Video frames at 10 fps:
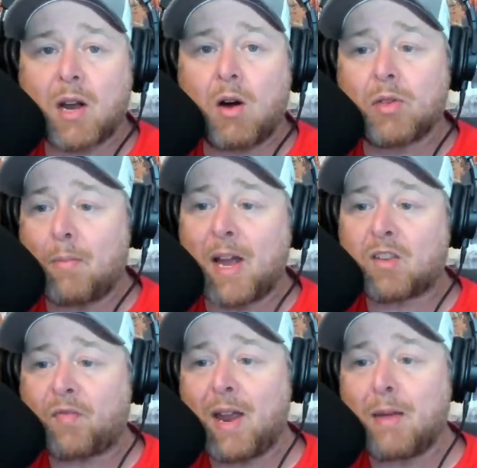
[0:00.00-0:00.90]
to call the
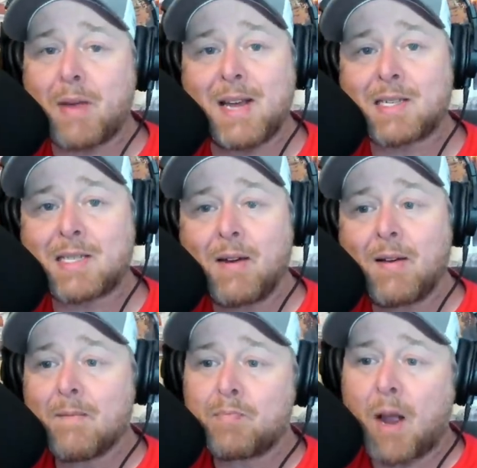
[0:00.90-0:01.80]
Mets fan base
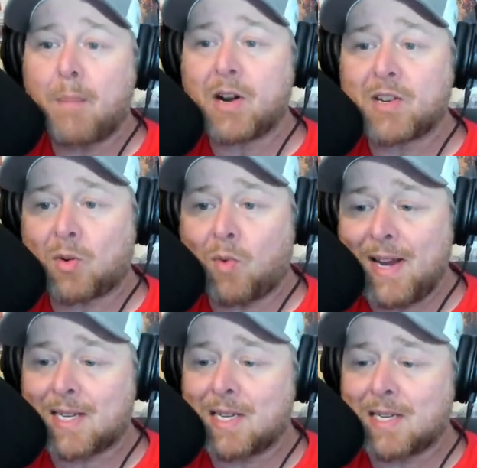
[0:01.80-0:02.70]
a bunch of
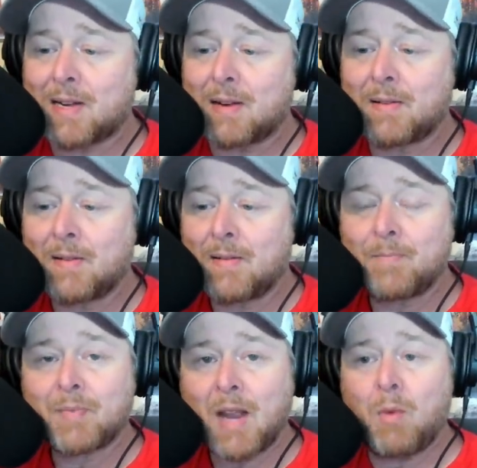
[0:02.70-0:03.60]
racists.
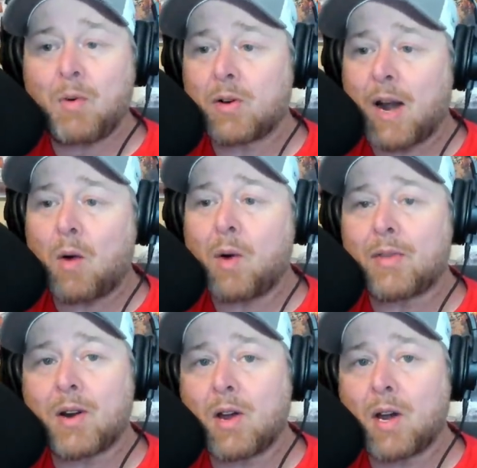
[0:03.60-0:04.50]
I wonder how
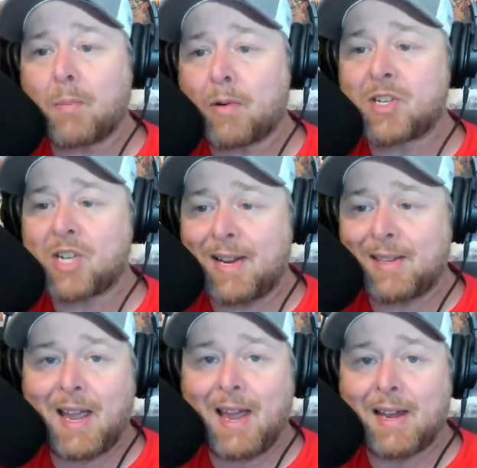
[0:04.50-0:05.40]
well they're going to
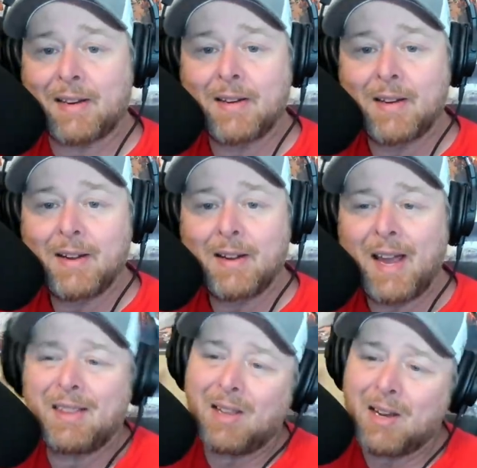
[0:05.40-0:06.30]
appreciate that.
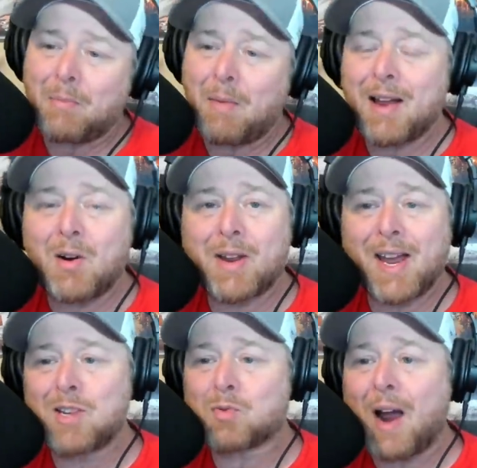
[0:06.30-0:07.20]
And look, Michael
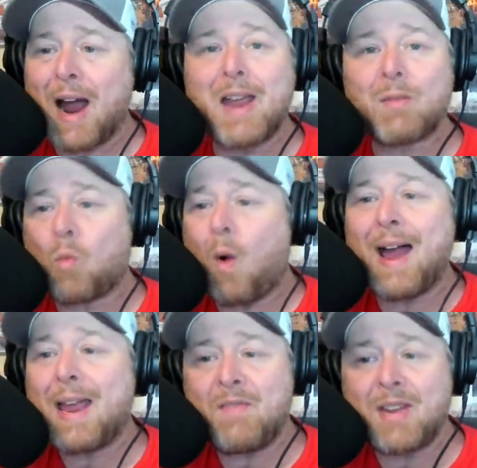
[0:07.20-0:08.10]
Kay's right.
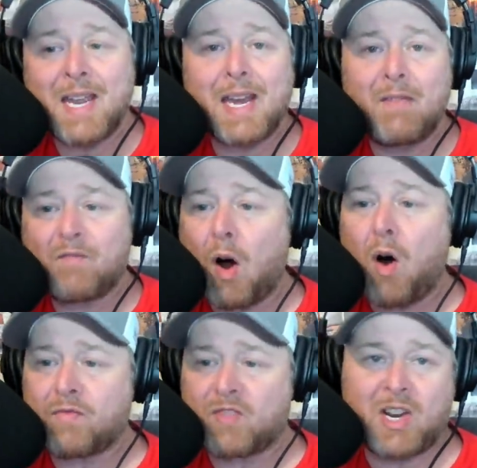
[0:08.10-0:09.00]
Why even get
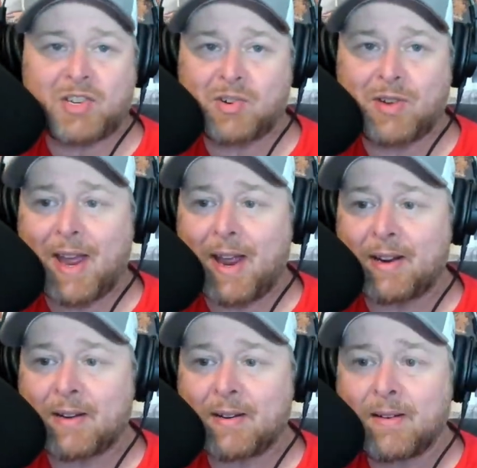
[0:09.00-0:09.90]
involved yesterday?